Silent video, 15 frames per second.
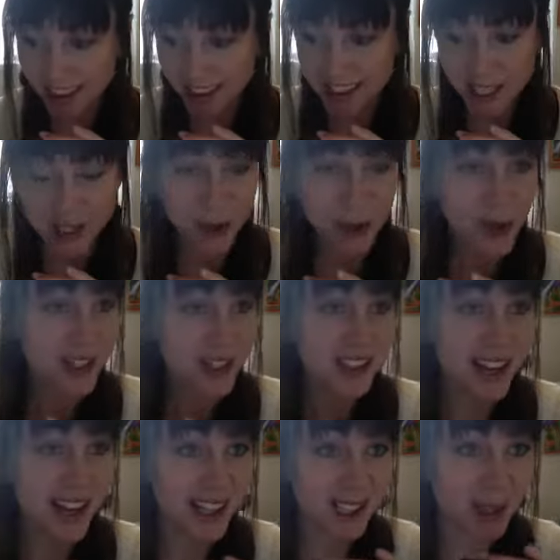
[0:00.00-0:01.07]
essential oils
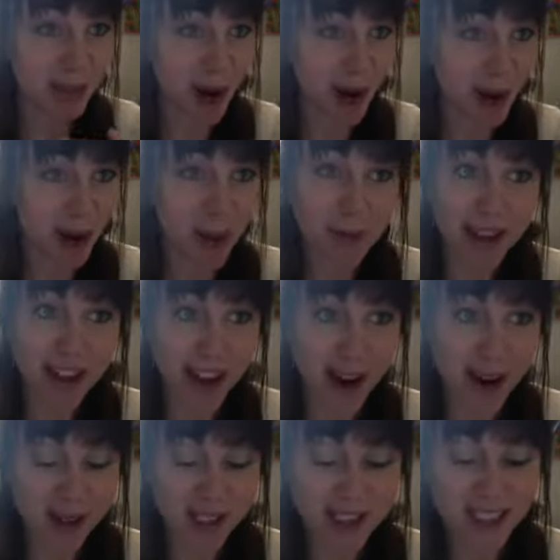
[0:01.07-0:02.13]
class tomorrow at my
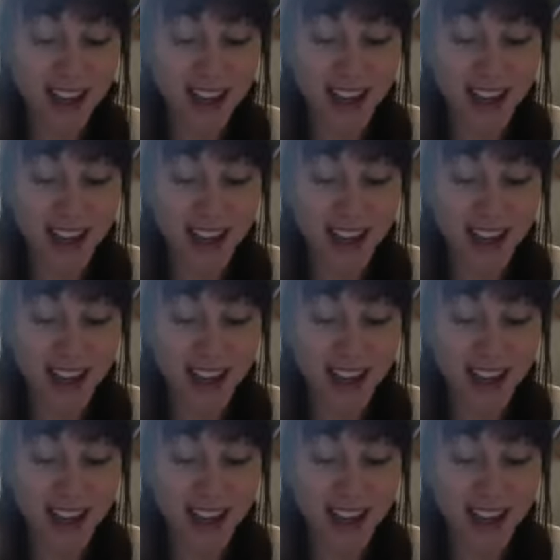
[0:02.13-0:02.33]
house,